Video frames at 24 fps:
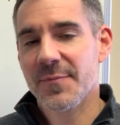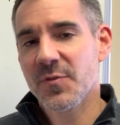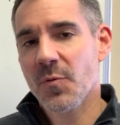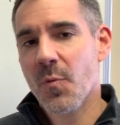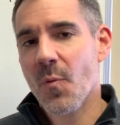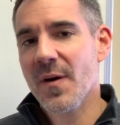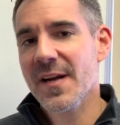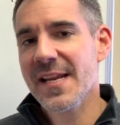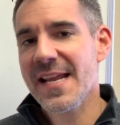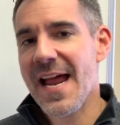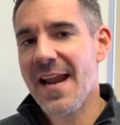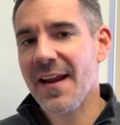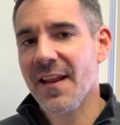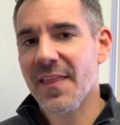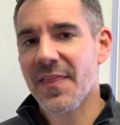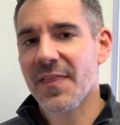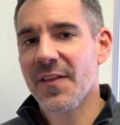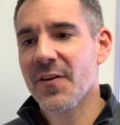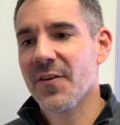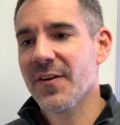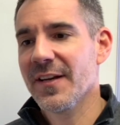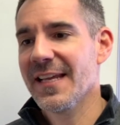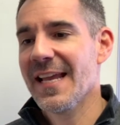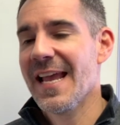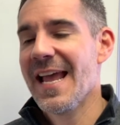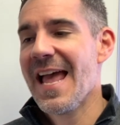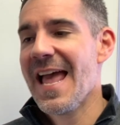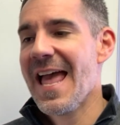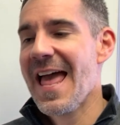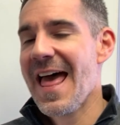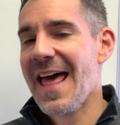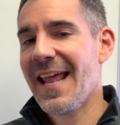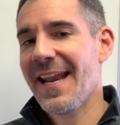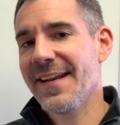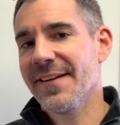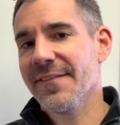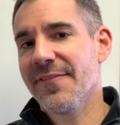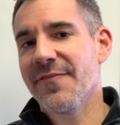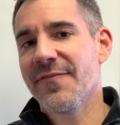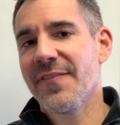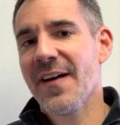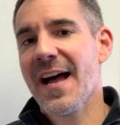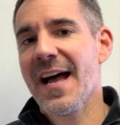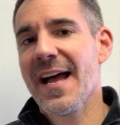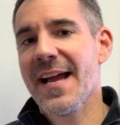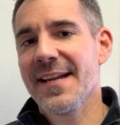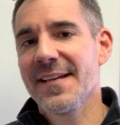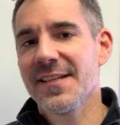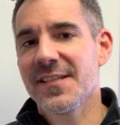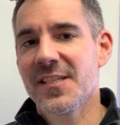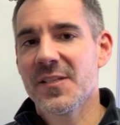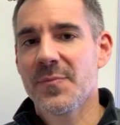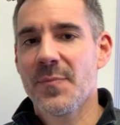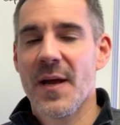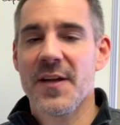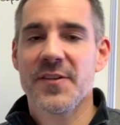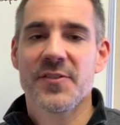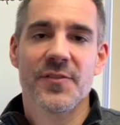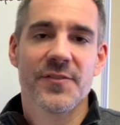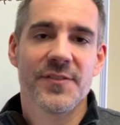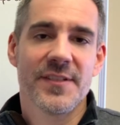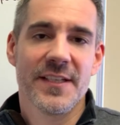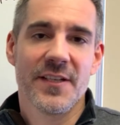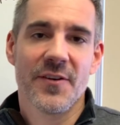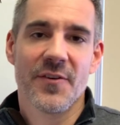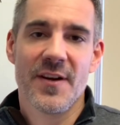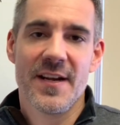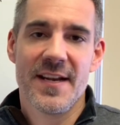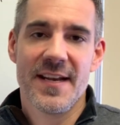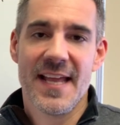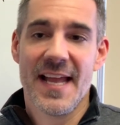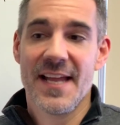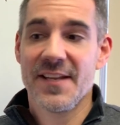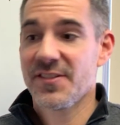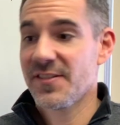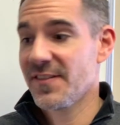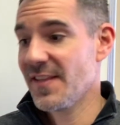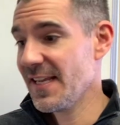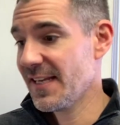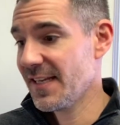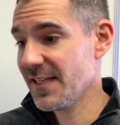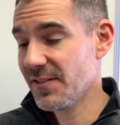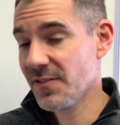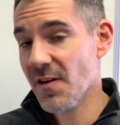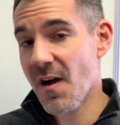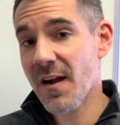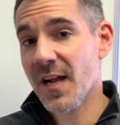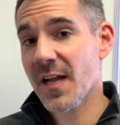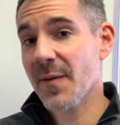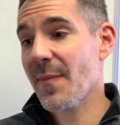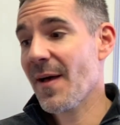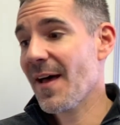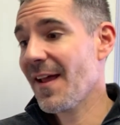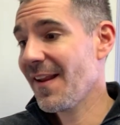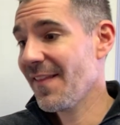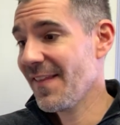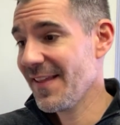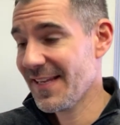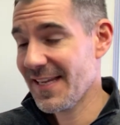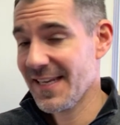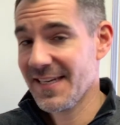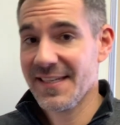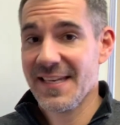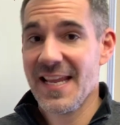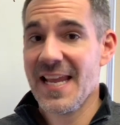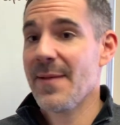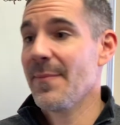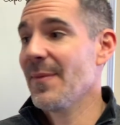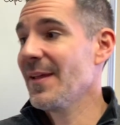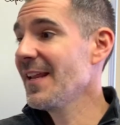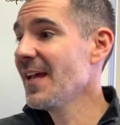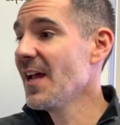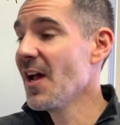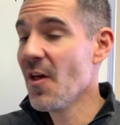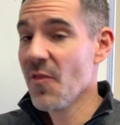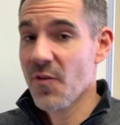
20 out of 30 had a defined specialty or a niche. They could talk about it, they could name it.